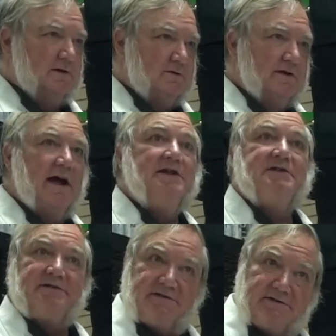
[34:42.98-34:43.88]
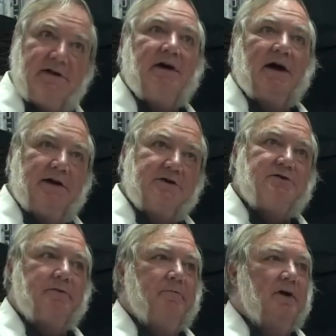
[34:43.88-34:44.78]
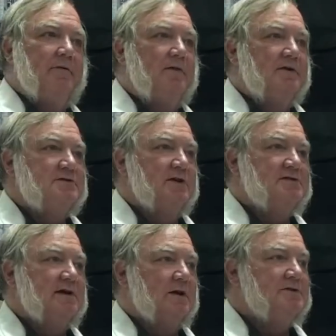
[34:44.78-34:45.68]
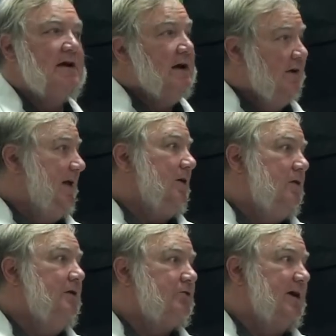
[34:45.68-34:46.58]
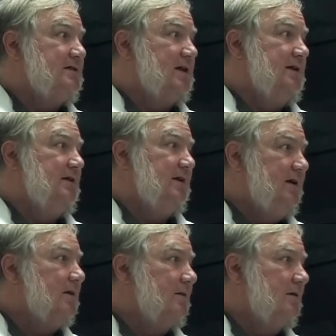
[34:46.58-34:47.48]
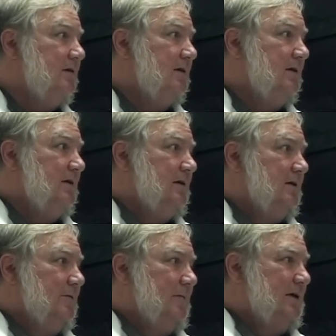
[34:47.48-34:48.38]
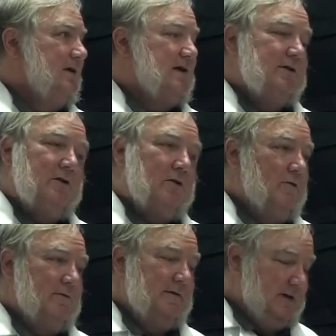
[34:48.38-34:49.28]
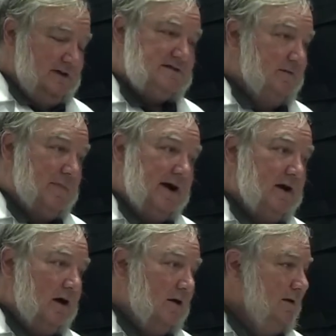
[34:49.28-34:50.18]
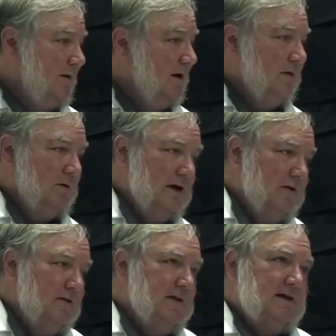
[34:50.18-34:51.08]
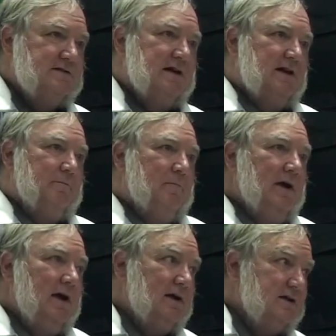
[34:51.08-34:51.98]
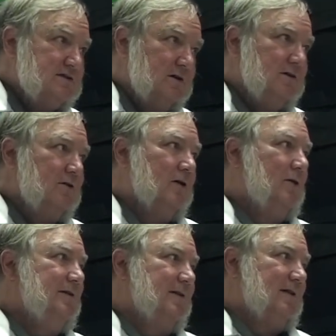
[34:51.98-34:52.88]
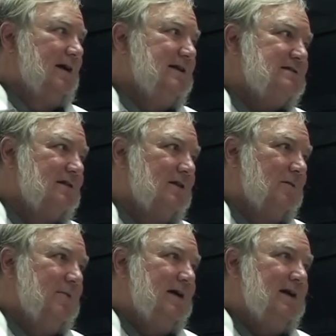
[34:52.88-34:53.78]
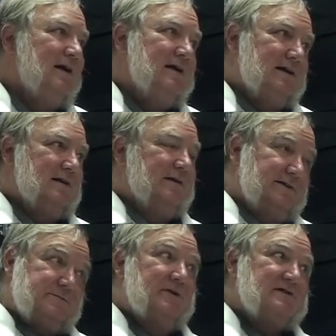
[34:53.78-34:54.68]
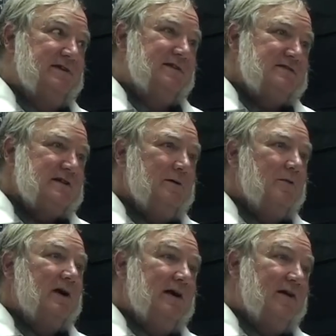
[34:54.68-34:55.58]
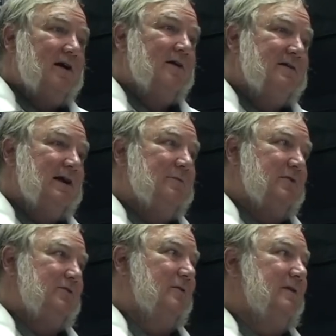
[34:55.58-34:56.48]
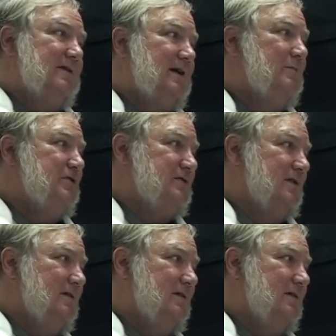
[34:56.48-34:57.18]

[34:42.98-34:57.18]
So it adds an extra benefit of stress tolerance, and that could translate into yield. Because I know in my garden, when everything is getting big and it's starting to grow into the lights a little bit, And especially in the summer, I have a hard time controlling temperature.